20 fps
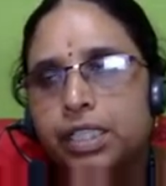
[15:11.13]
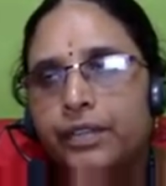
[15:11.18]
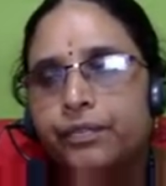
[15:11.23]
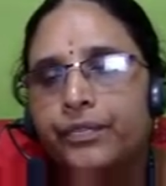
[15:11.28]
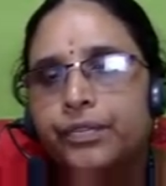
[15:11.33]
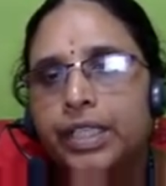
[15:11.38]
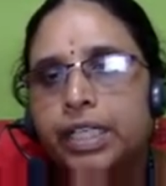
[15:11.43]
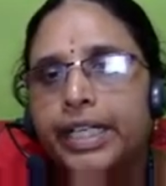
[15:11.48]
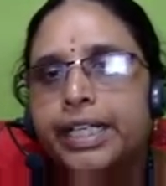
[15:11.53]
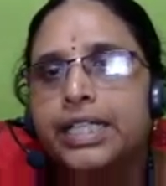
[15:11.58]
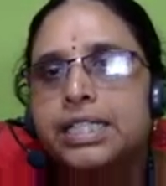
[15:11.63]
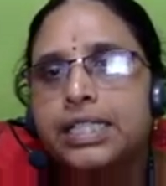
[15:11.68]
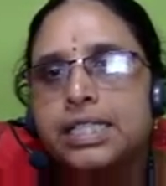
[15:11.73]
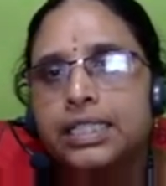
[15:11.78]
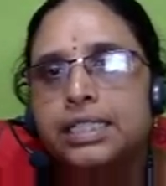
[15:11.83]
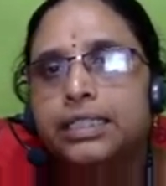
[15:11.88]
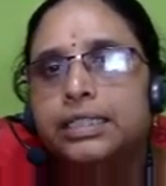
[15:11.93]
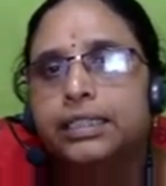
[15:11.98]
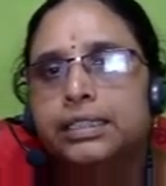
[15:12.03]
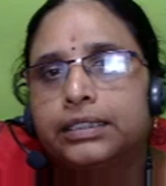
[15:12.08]
If there is
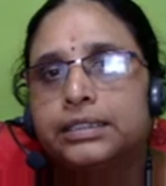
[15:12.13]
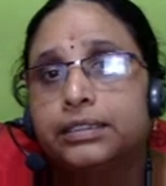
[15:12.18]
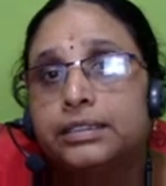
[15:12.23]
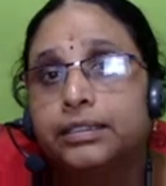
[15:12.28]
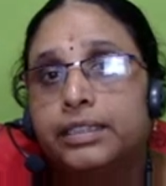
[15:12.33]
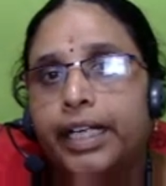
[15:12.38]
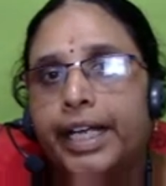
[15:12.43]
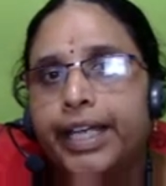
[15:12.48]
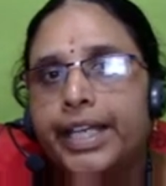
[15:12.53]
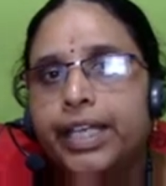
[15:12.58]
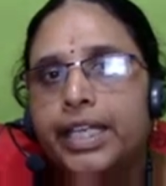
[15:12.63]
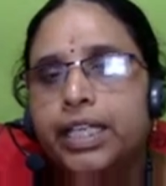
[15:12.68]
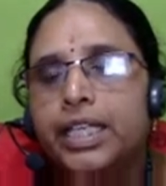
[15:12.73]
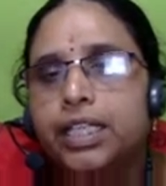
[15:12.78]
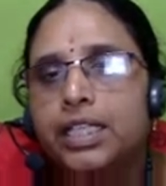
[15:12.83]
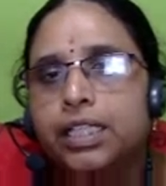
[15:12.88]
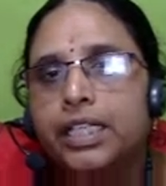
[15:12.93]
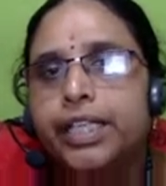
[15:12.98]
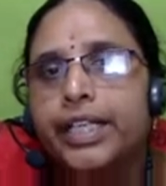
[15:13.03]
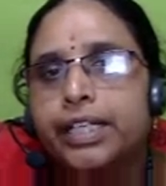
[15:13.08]
a
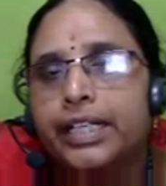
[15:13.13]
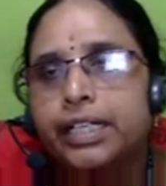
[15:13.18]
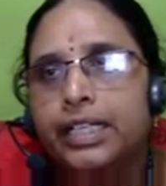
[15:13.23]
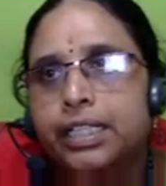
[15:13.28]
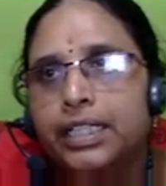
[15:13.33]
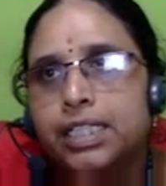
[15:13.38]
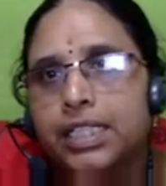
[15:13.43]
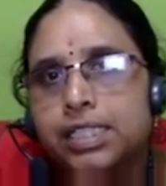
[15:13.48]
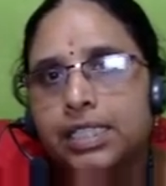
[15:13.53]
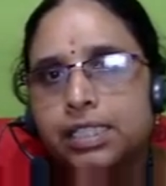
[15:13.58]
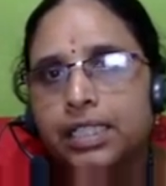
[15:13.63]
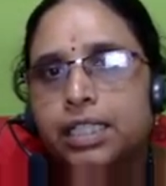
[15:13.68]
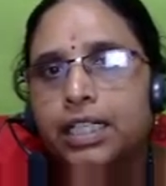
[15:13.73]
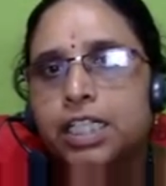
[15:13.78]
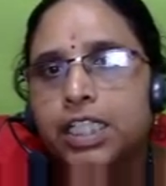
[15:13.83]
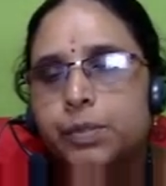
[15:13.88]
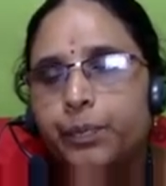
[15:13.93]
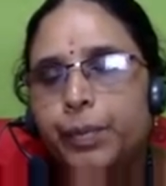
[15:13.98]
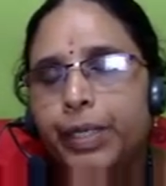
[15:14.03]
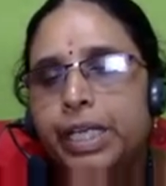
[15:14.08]
high irregular
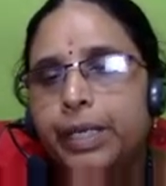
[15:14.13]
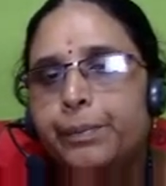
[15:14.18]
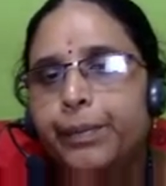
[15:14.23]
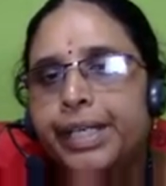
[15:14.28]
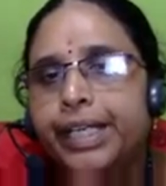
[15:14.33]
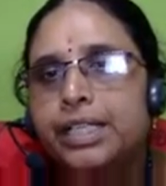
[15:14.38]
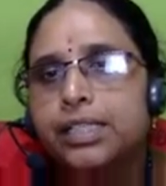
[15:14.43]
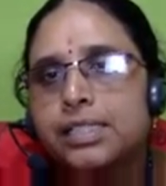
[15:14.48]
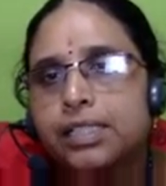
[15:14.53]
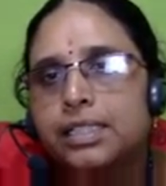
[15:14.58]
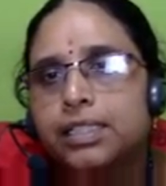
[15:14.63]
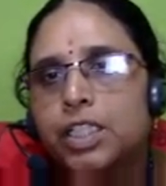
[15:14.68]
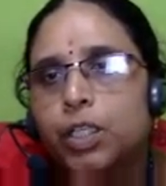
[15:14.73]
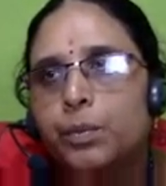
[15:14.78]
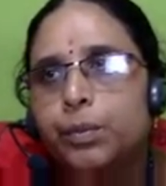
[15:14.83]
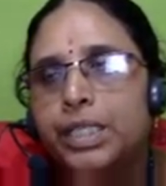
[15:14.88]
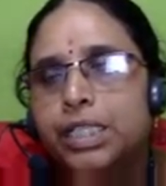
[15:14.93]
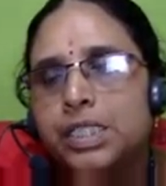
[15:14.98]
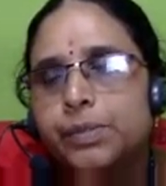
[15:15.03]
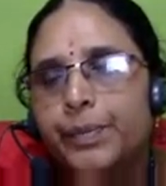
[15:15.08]
speed means
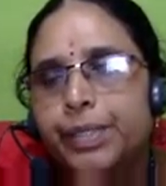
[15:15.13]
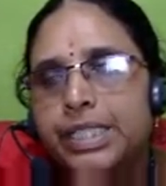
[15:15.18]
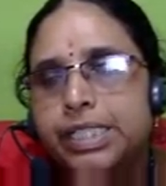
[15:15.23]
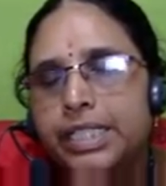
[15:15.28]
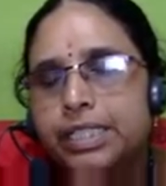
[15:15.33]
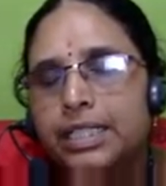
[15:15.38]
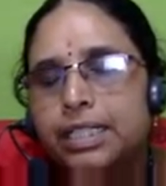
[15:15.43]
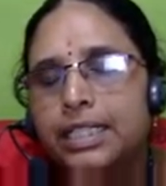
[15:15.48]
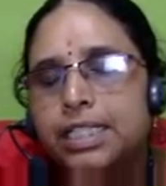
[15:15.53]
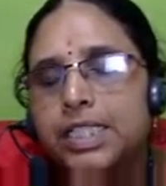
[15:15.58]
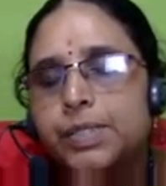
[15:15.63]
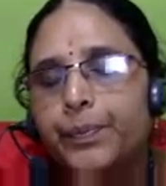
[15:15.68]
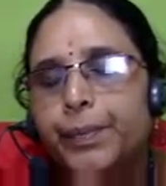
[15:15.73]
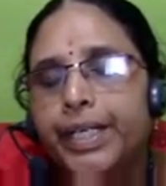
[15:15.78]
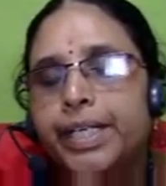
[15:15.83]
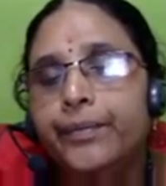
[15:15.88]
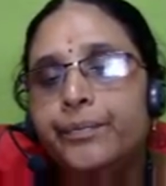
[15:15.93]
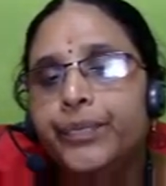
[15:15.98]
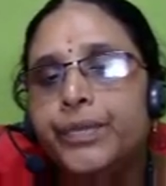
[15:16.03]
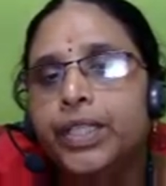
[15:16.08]
turbulence means irregular
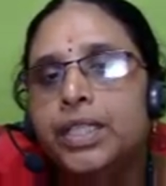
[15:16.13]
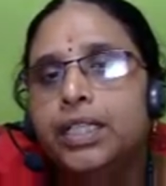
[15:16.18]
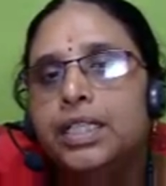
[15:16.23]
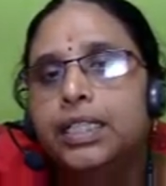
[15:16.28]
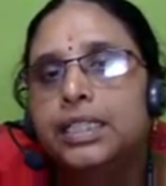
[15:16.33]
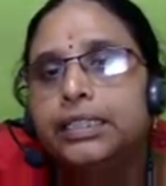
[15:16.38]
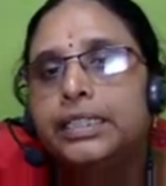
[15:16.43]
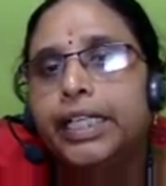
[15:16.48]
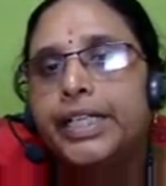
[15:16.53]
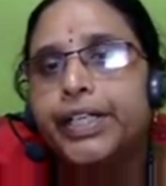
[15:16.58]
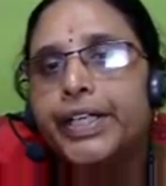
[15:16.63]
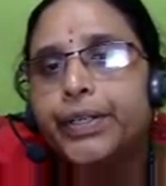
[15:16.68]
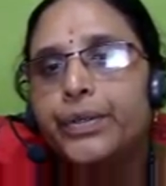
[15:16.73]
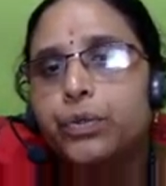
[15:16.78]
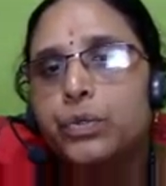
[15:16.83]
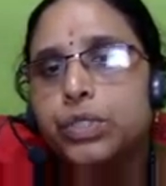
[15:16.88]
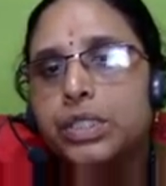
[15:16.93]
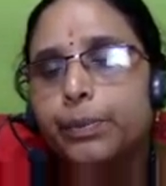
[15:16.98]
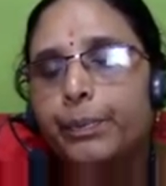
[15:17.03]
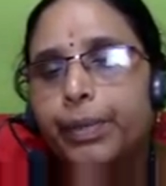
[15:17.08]
speed that
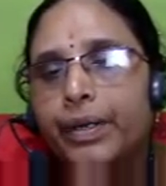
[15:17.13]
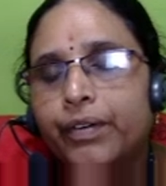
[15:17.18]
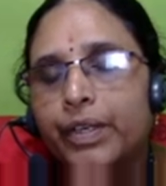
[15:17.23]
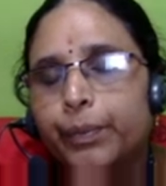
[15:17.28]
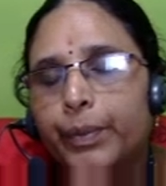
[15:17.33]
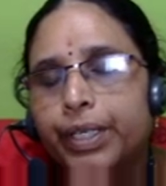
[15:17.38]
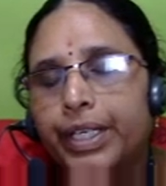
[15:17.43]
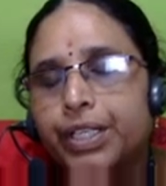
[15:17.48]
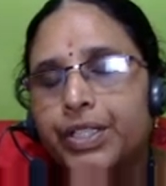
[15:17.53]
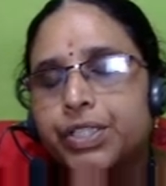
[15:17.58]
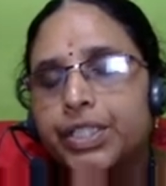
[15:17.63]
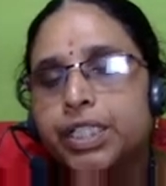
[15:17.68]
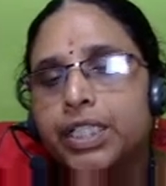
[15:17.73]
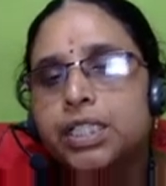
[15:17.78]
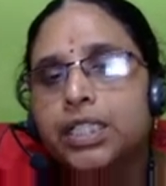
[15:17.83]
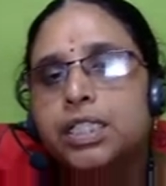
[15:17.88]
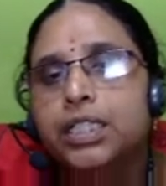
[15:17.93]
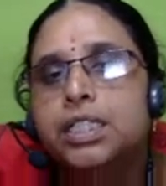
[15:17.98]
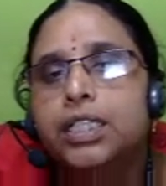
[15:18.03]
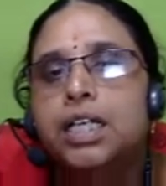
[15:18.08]
reduce the power
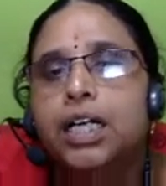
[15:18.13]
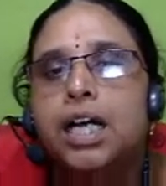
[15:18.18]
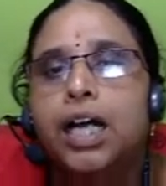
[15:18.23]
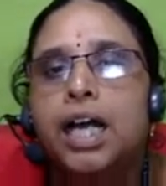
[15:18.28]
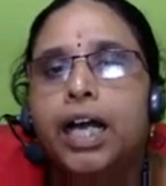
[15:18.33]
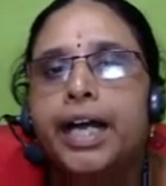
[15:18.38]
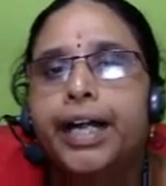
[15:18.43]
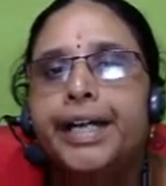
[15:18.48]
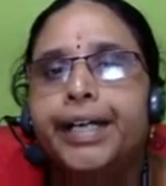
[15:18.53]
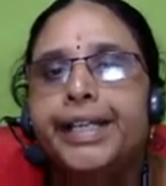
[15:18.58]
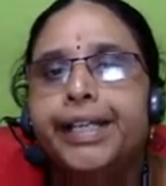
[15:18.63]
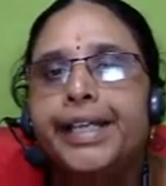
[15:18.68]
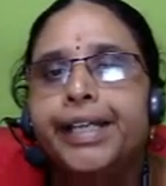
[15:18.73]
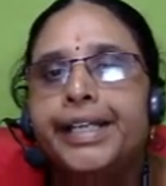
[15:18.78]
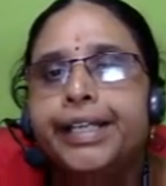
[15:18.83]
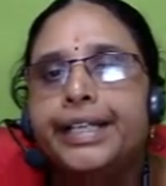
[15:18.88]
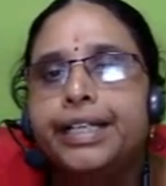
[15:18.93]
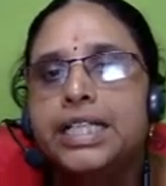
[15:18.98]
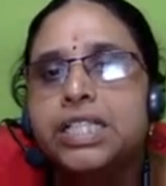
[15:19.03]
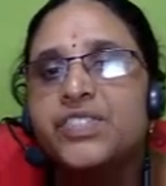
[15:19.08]
production and
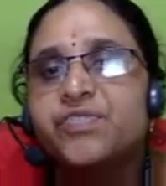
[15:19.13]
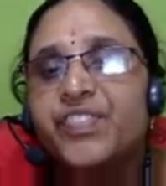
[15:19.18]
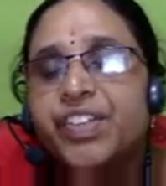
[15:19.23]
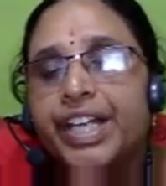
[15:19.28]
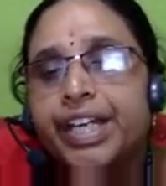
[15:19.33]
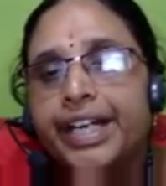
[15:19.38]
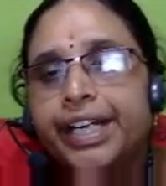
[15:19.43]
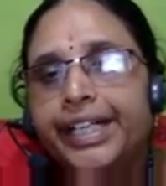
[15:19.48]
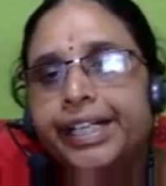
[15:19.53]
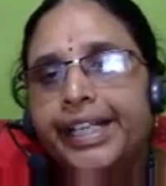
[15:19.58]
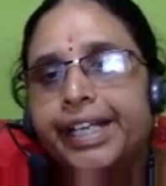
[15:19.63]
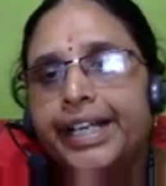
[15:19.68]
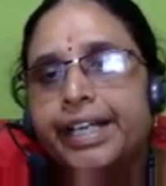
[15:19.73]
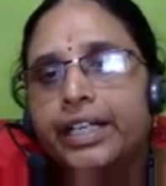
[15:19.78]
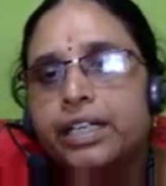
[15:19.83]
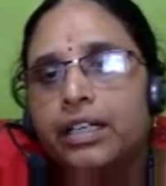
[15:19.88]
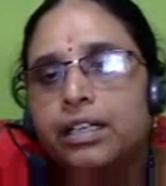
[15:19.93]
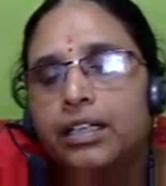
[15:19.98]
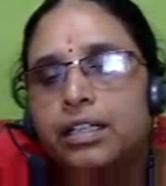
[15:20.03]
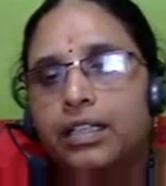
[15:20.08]
increase wear and
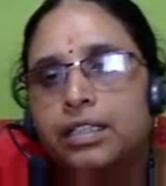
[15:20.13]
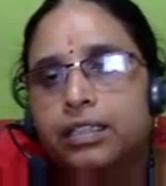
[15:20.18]
tear